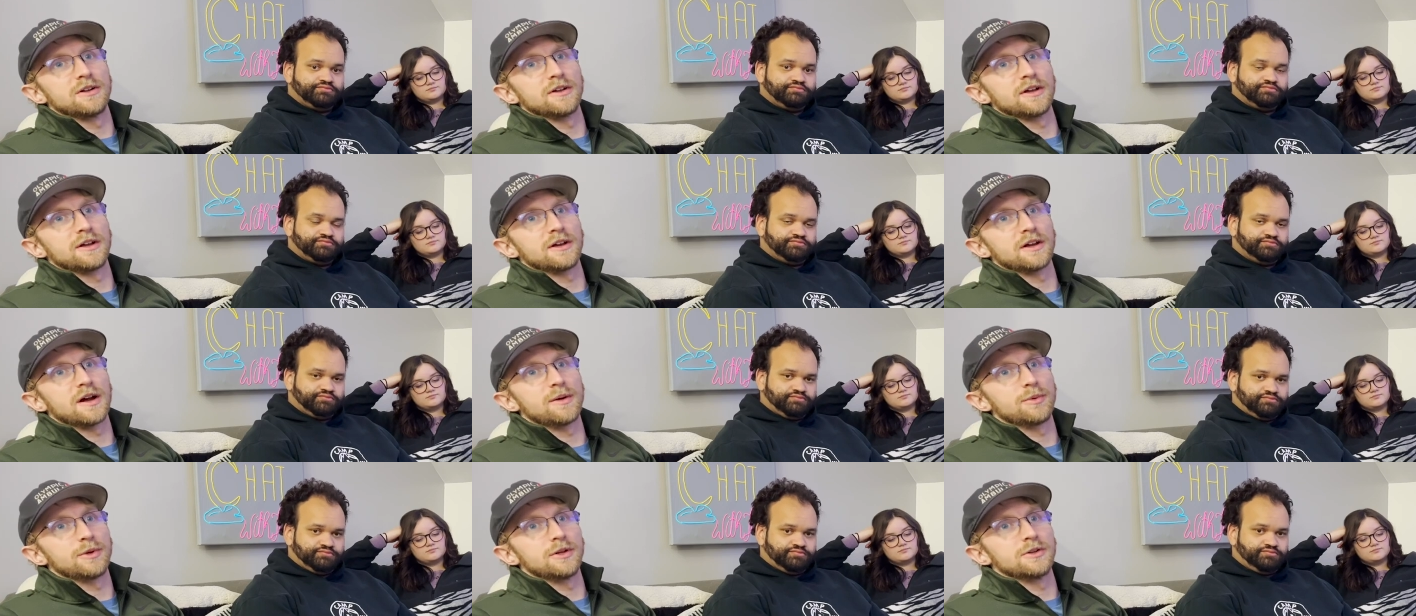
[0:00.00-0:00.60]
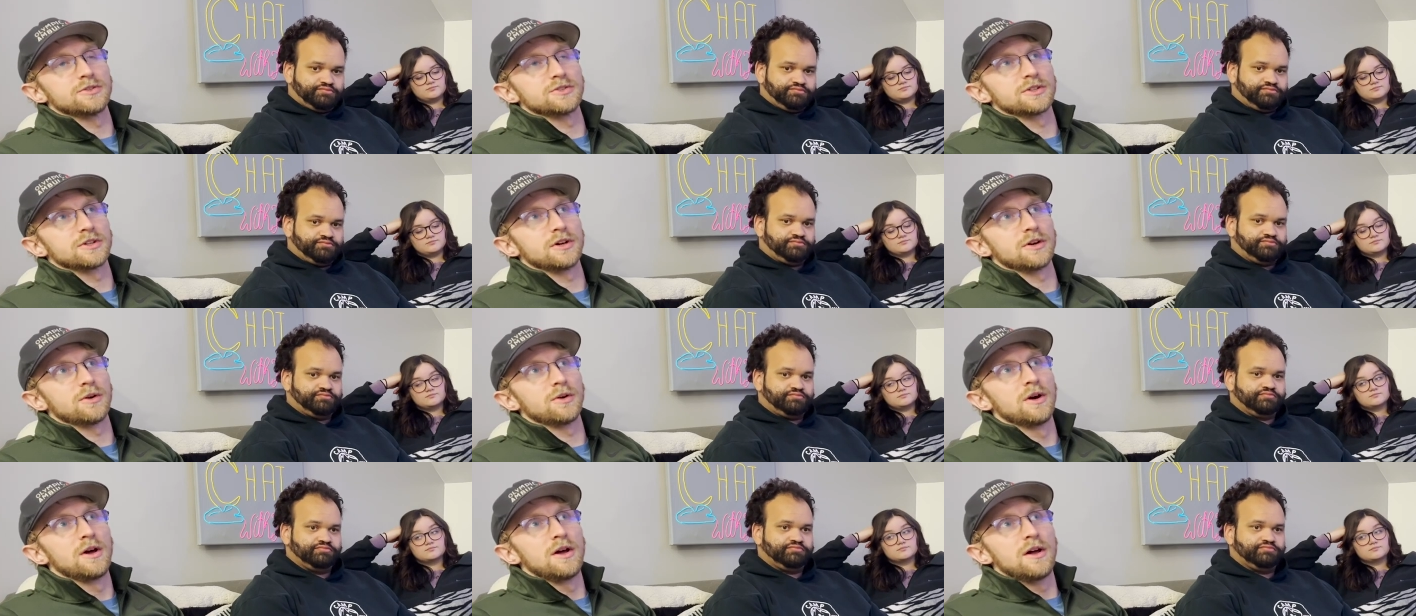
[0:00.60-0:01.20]
Speaker 1: like a couple years ago
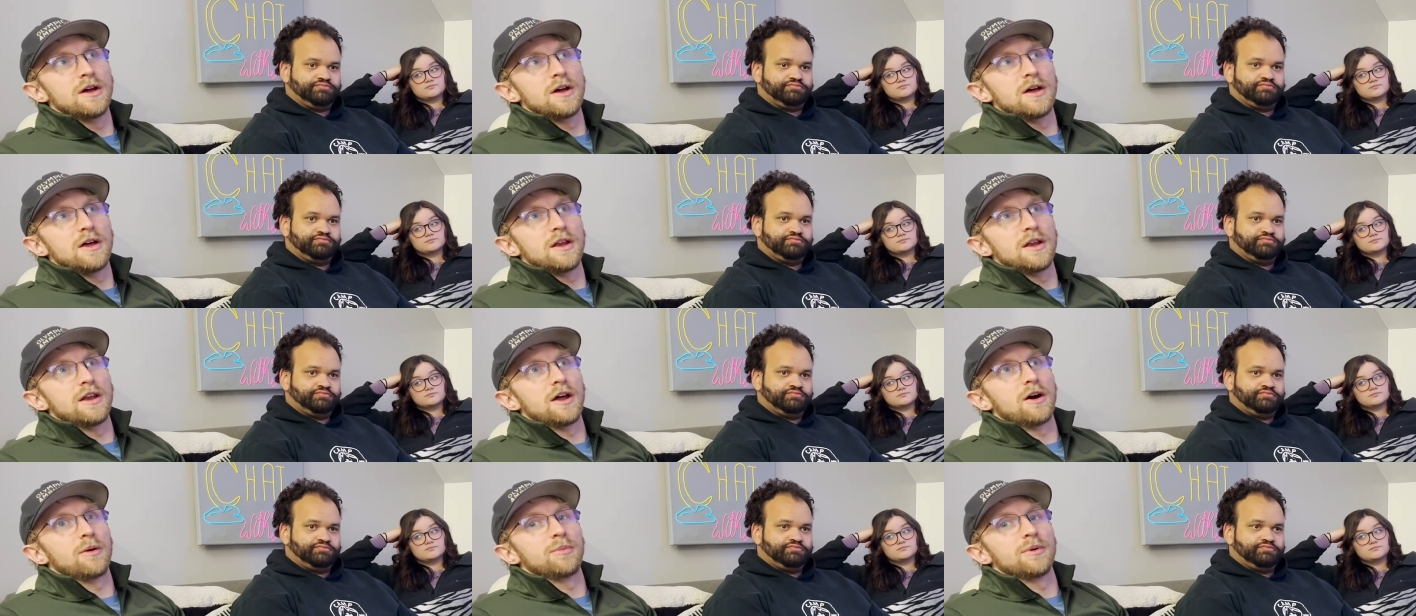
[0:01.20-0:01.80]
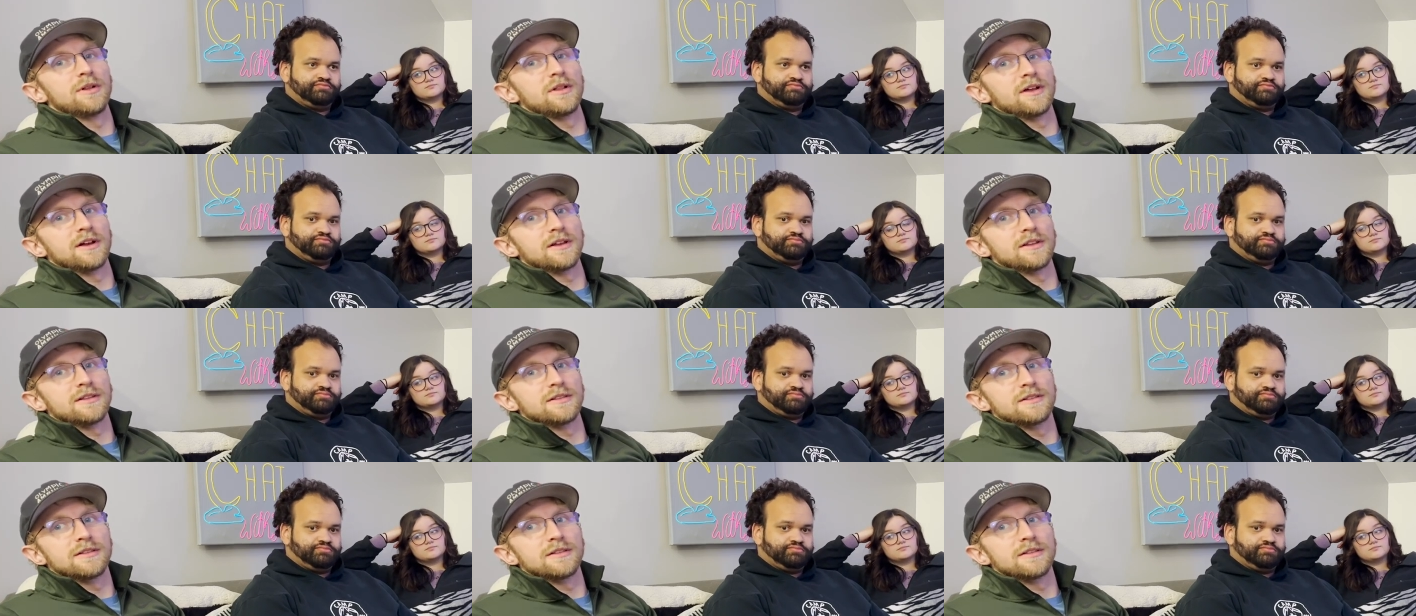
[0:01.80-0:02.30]
mm-hmm. now, but like